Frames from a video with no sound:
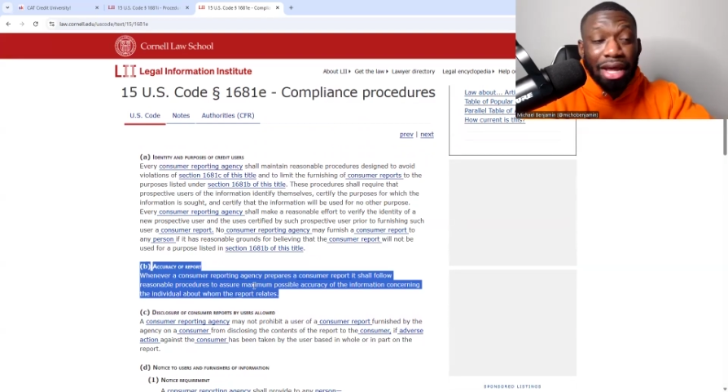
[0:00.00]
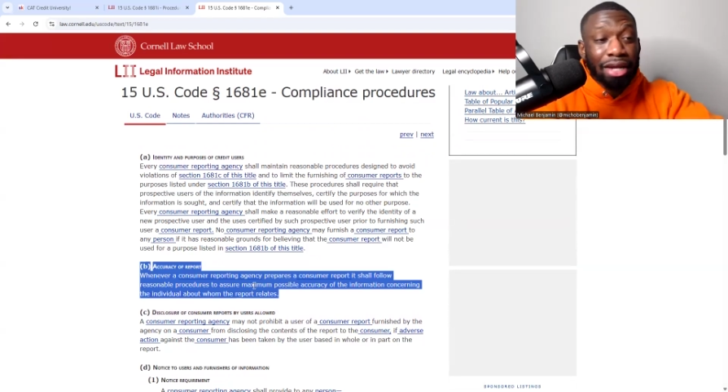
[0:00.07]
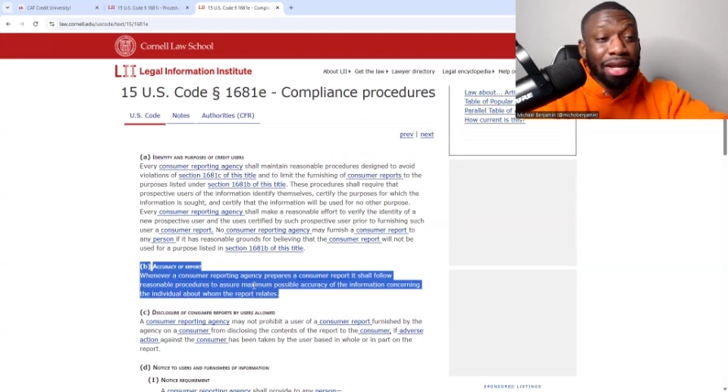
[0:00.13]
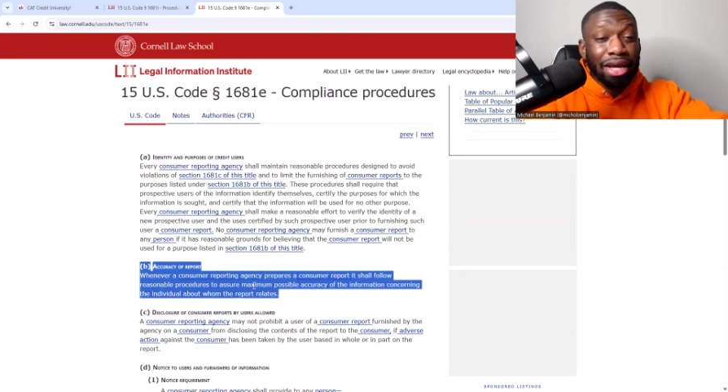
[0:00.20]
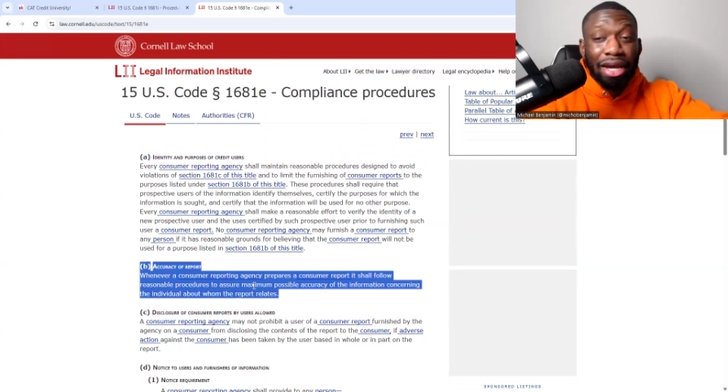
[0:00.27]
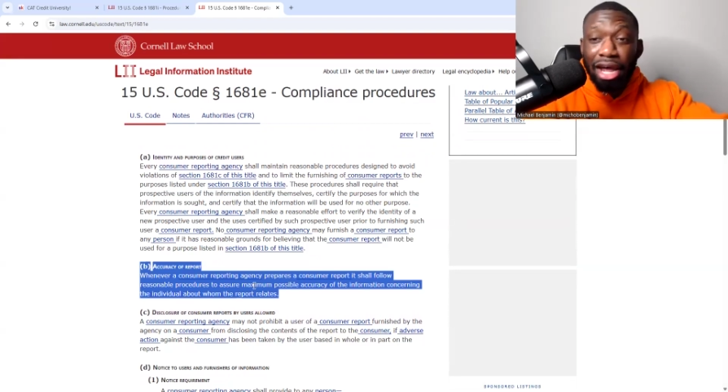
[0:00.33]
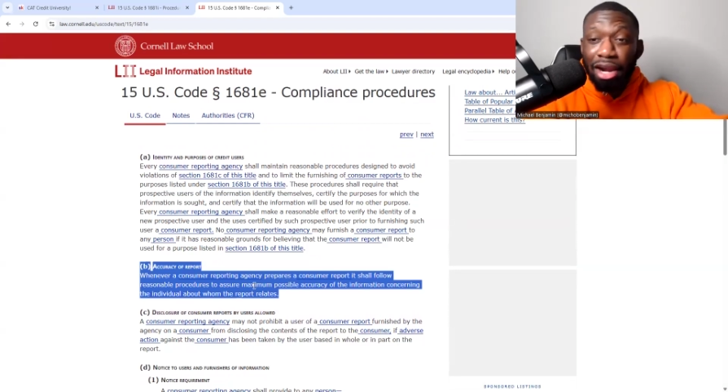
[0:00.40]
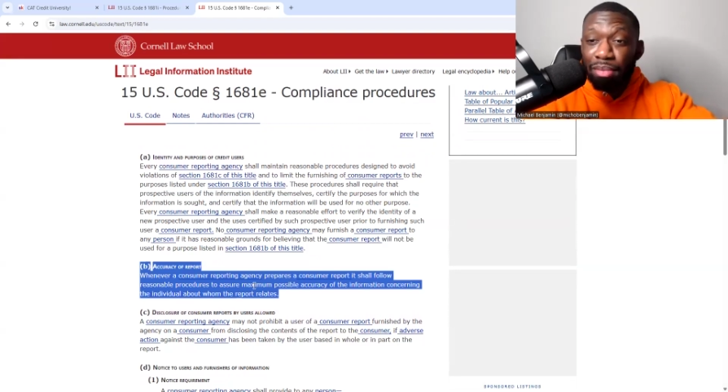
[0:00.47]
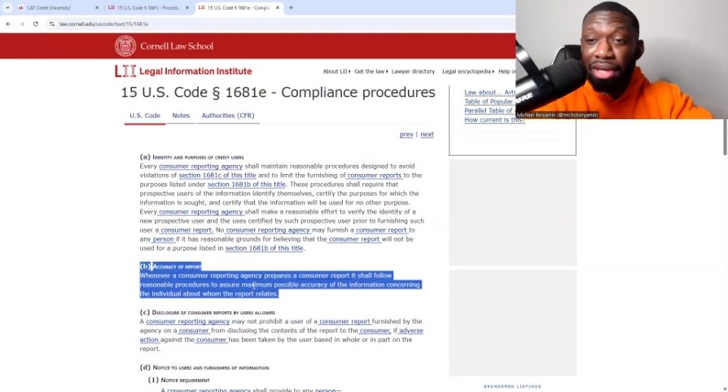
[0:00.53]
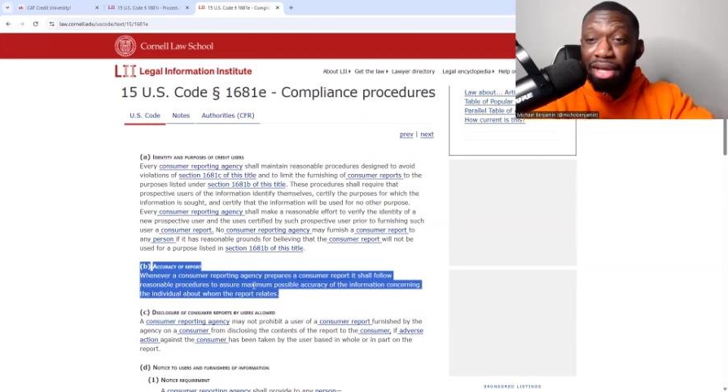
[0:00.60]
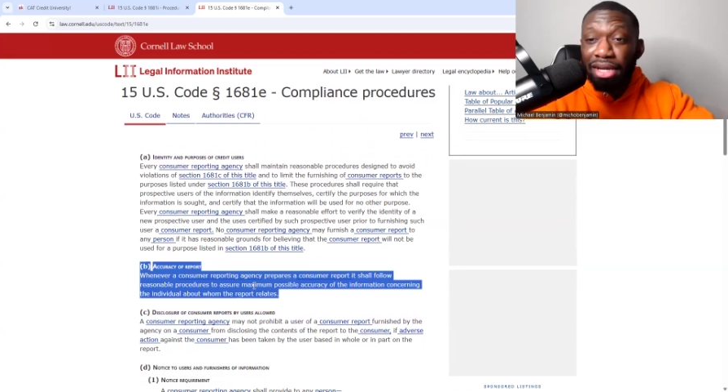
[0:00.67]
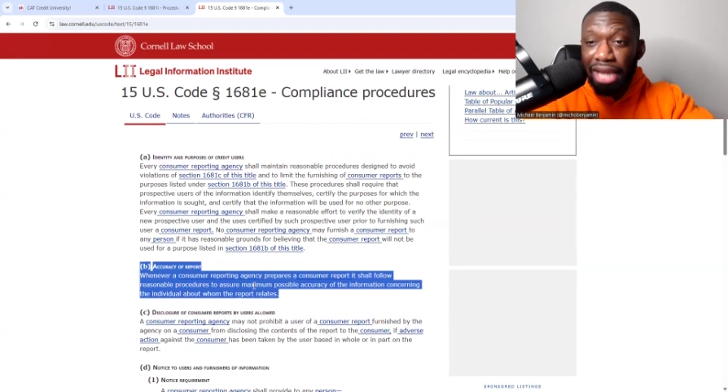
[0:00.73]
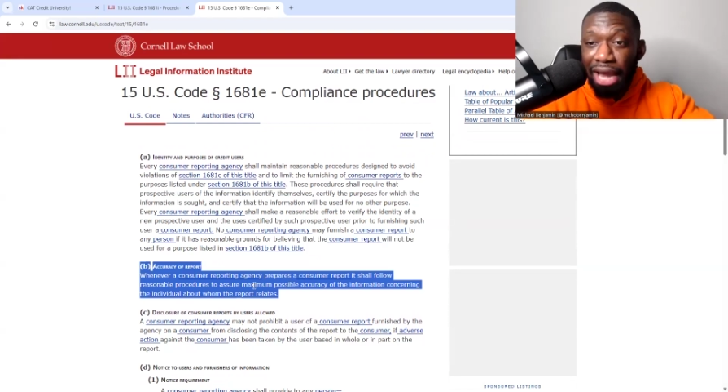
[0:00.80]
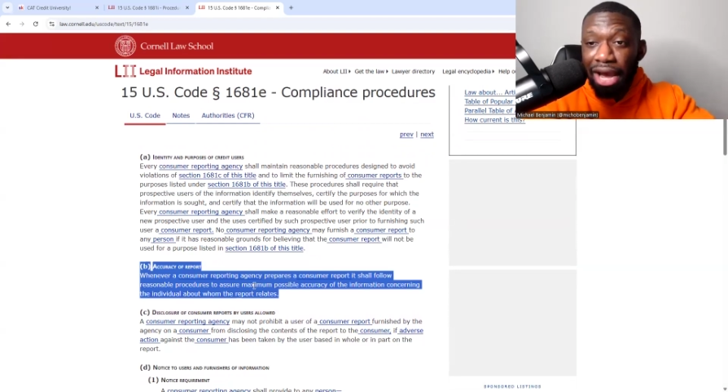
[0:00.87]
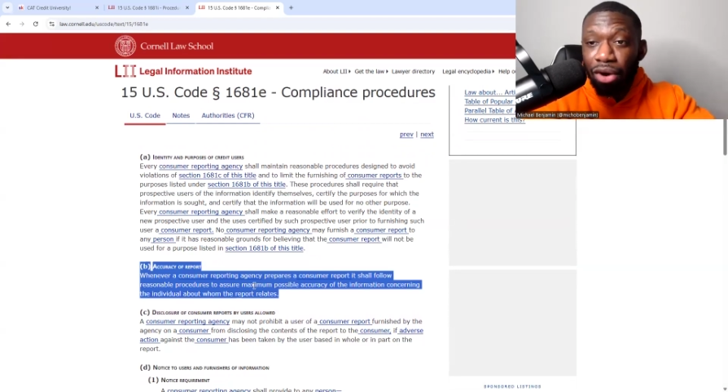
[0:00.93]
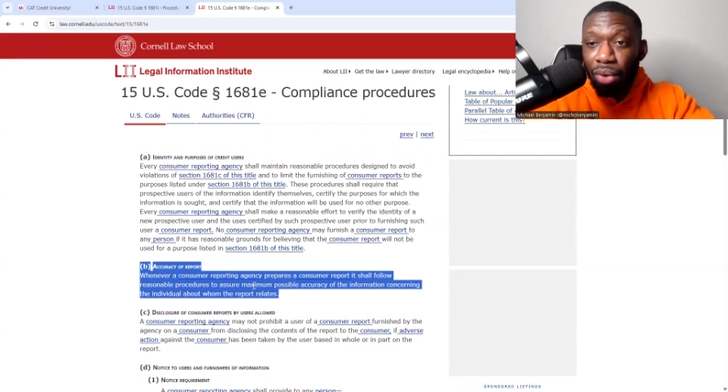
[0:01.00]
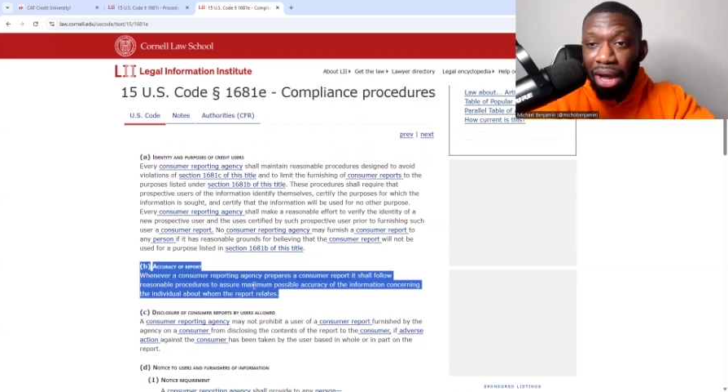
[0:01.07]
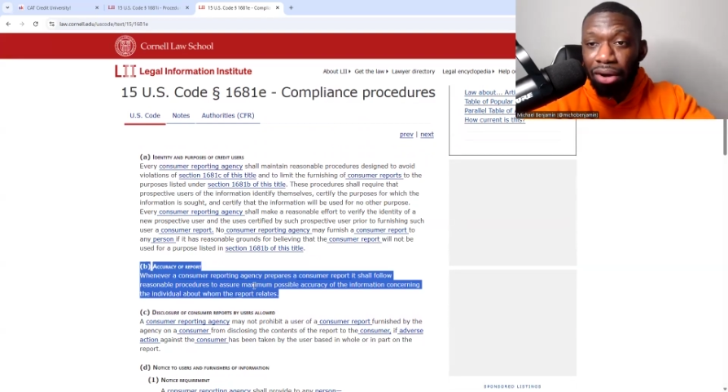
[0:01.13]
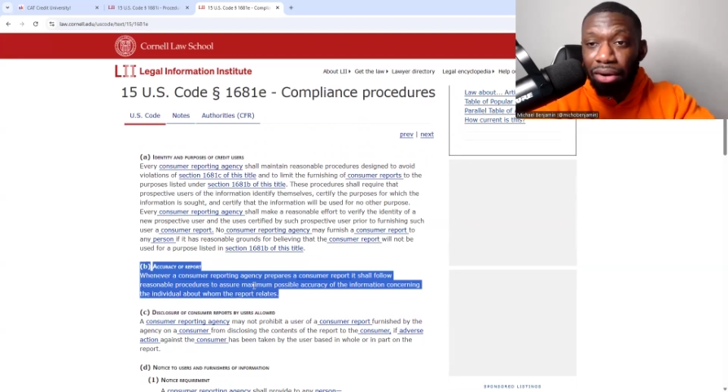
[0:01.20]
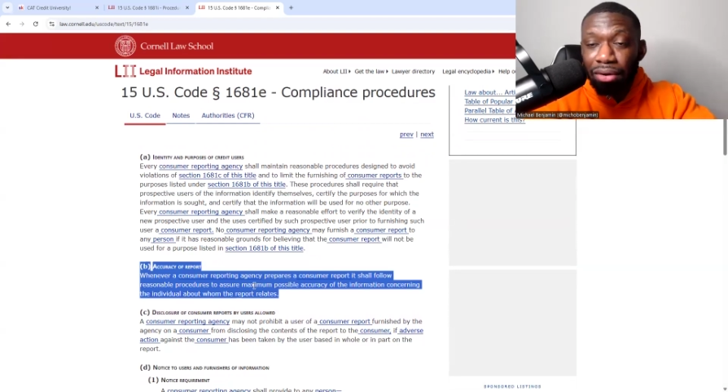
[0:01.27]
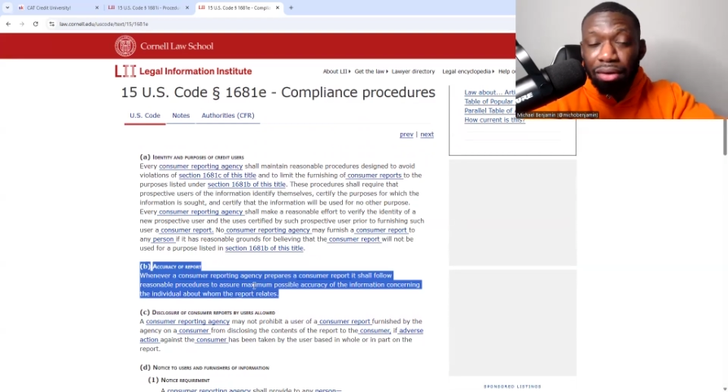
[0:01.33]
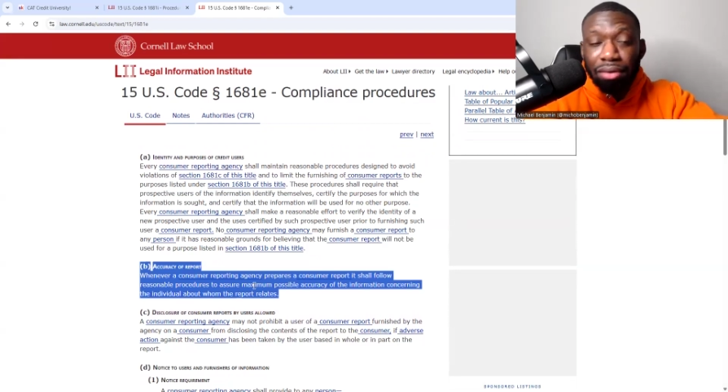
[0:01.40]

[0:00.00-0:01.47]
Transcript: That thing got to be a thou wow,